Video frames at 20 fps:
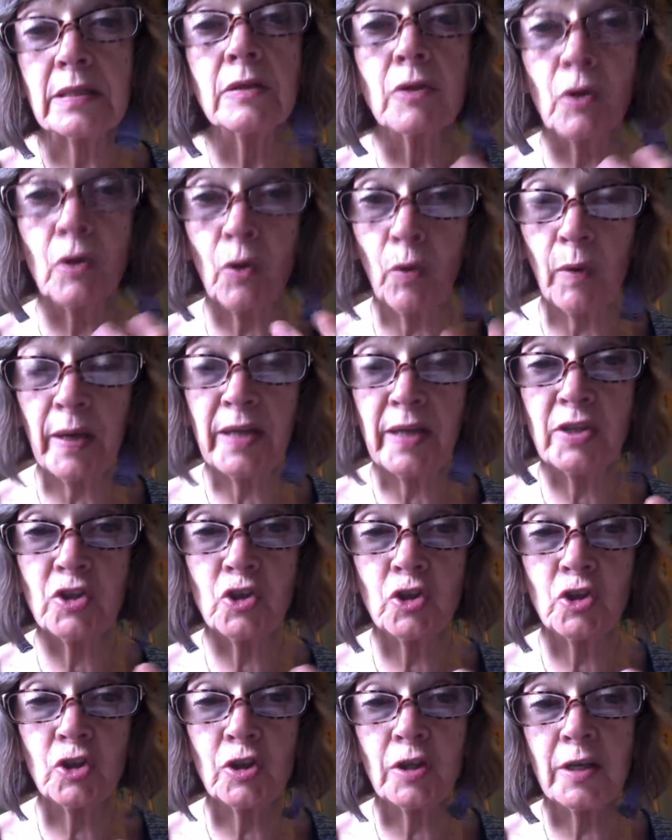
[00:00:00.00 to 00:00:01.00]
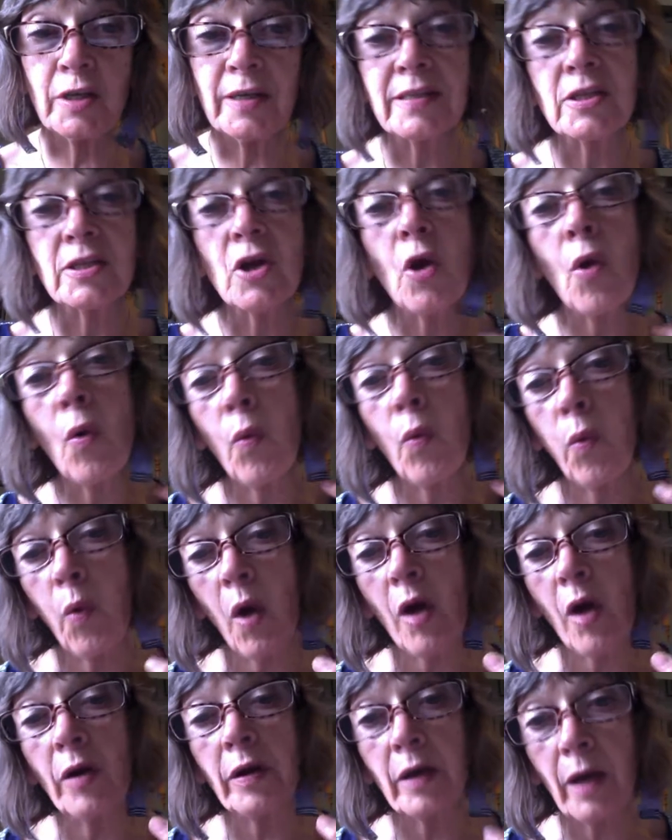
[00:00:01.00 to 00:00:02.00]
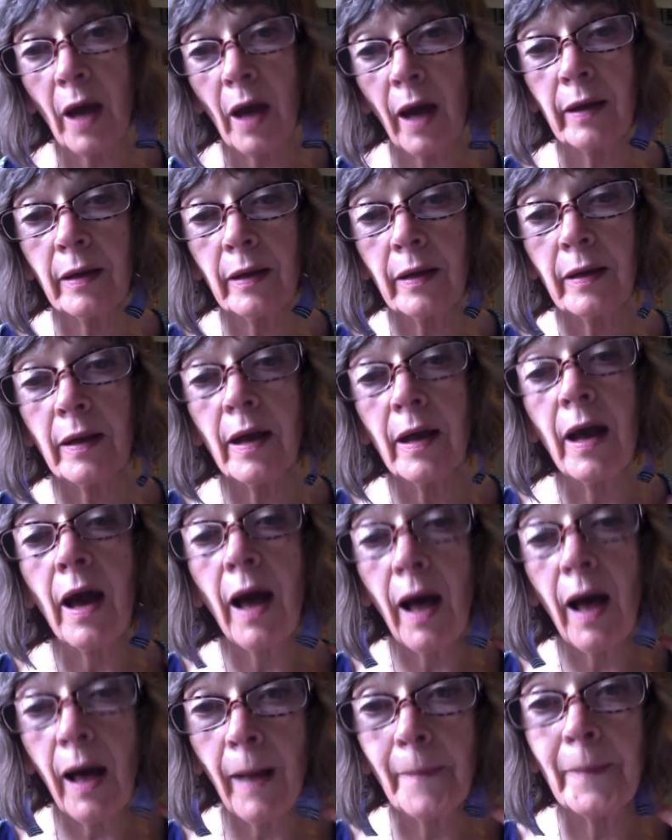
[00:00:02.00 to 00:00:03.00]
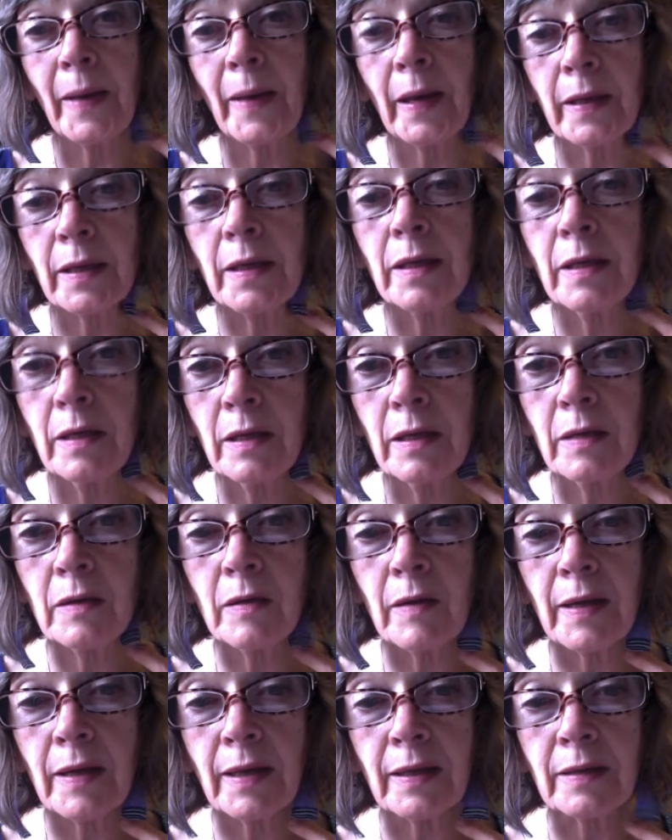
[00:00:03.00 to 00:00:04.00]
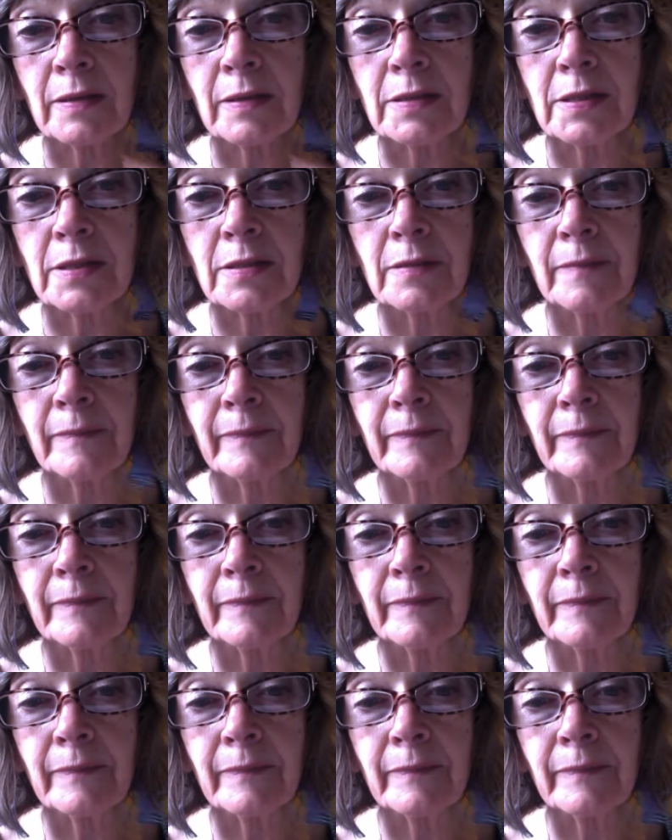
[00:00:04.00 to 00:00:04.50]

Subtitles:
The question is, what colour are my earrings?